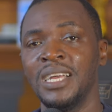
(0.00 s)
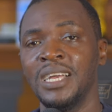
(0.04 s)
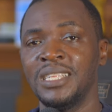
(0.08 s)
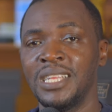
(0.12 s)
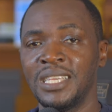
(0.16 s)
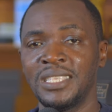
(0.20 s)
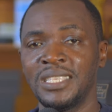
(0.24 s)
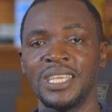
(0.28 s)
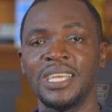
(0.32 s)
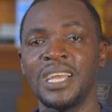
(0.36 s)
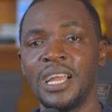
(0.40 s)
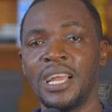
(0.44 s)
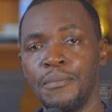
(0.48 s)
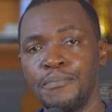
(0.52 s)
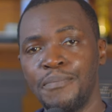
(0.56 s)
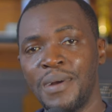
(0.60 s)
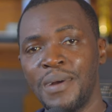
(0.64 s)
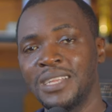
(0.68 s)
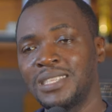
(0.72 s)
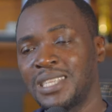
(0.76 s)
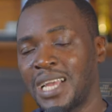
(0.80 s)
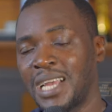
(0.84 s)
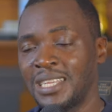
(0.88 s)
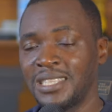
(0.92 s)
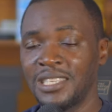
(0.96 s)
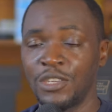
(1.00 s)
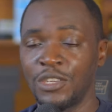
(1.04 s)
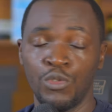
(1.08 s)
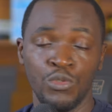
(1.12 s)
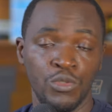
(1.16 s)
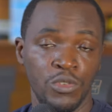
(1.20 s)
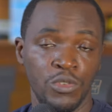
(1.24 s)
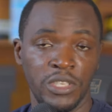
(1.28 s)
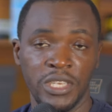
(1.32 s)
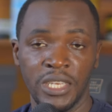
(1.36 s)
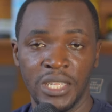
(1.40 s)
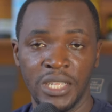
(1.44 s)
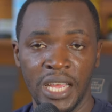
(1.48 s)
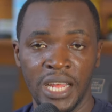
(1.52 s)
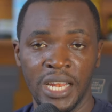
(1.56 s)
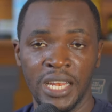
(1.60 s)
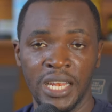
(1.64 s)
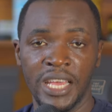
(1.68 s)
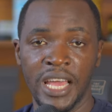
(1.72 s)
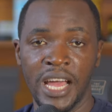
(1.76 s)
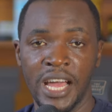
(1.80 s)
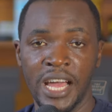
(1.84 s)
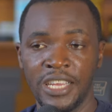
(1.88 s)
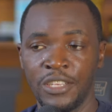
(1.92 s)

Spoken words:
The second part, as I also said earlier,